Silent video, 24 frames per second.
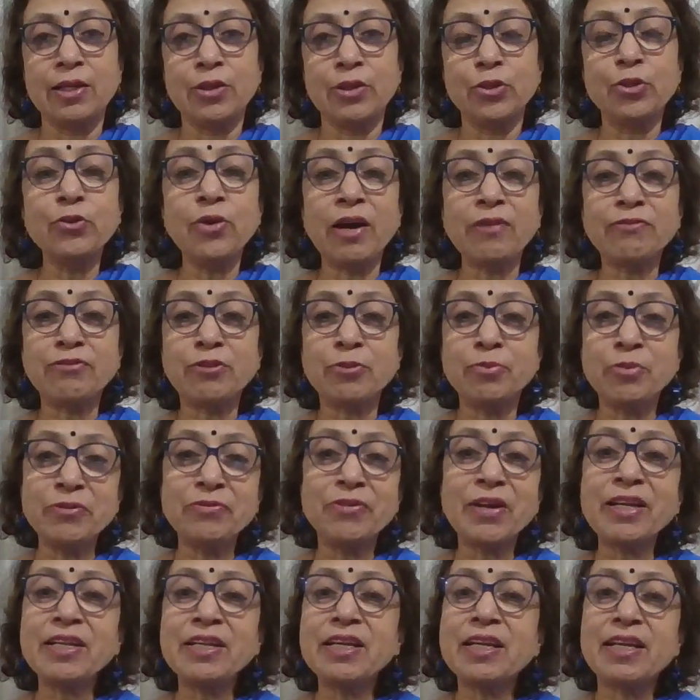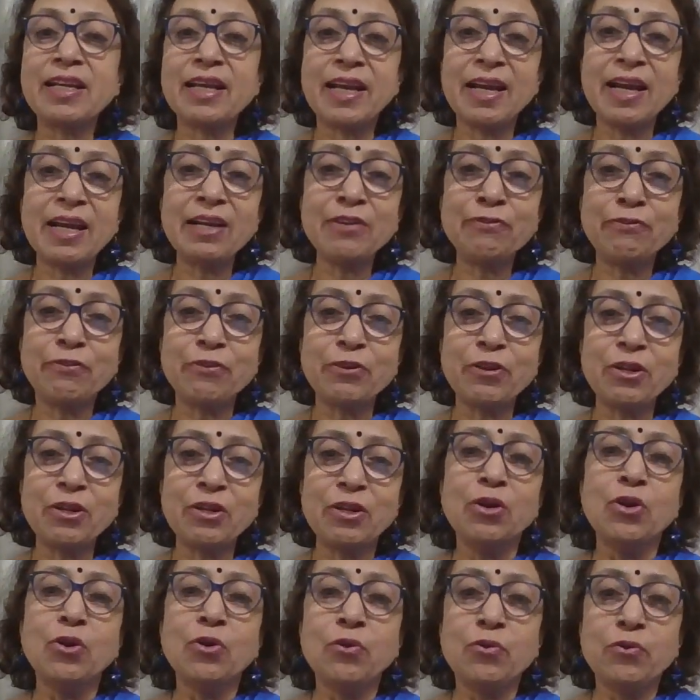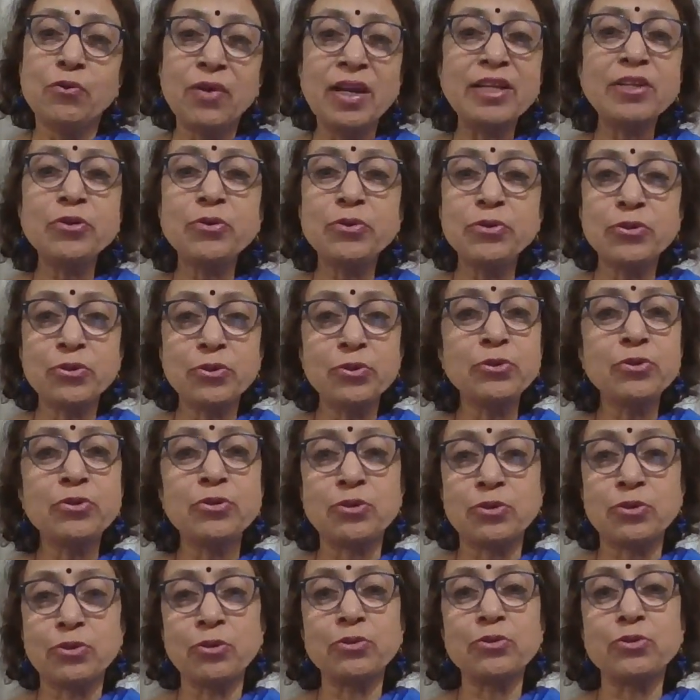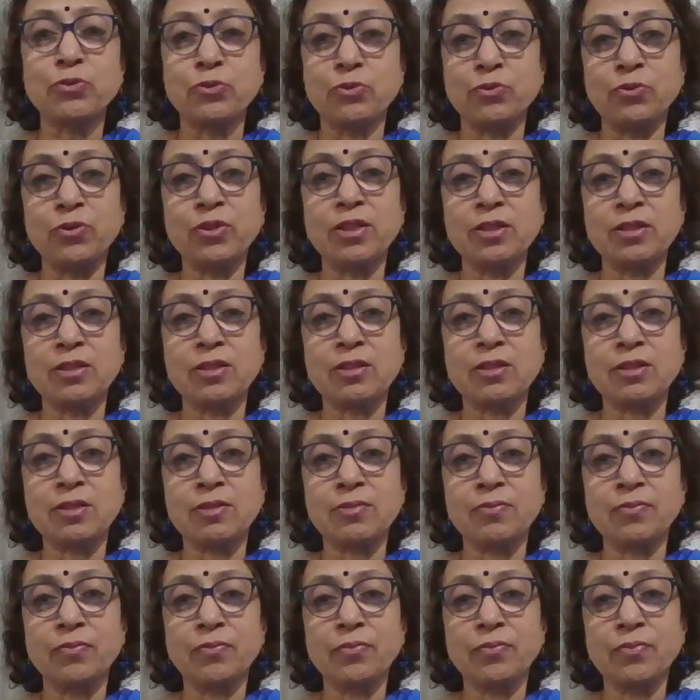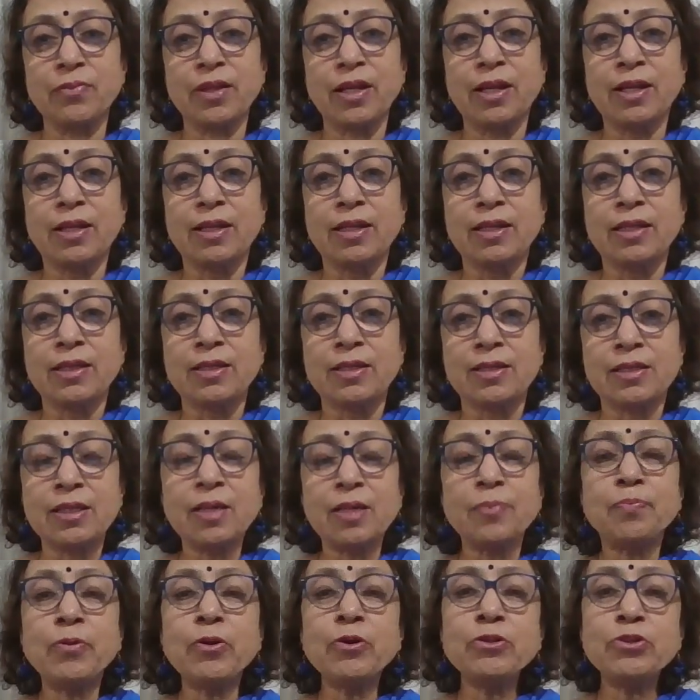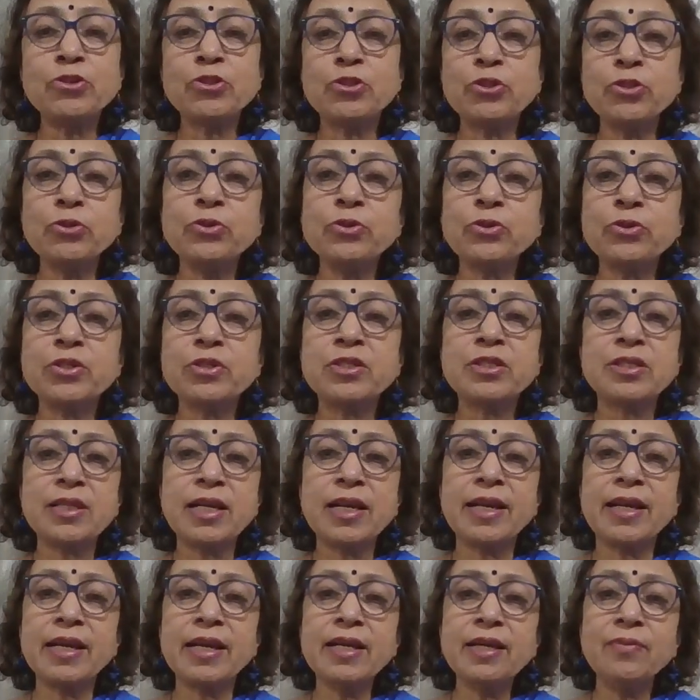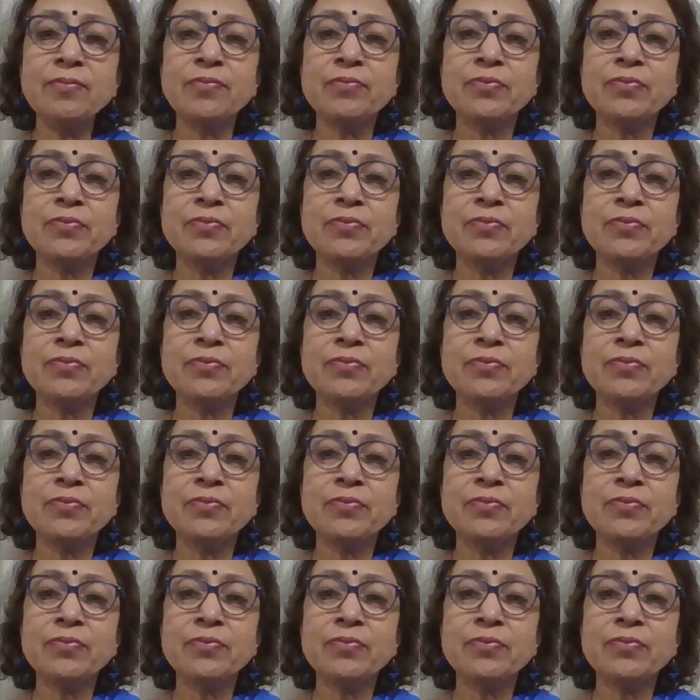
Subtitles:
You have to be very careful when you use those words. Suppose you say,